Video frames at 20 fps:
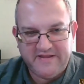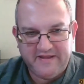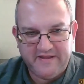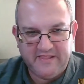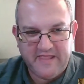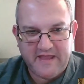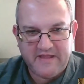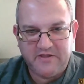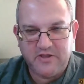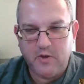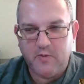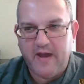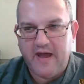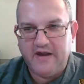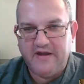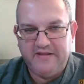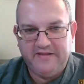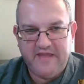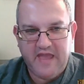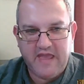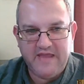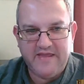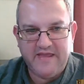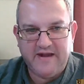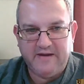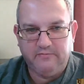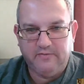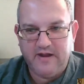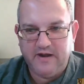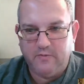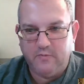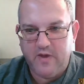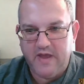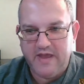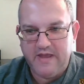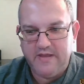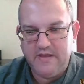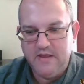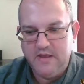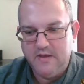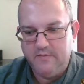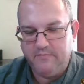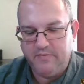to like go out and get it right away.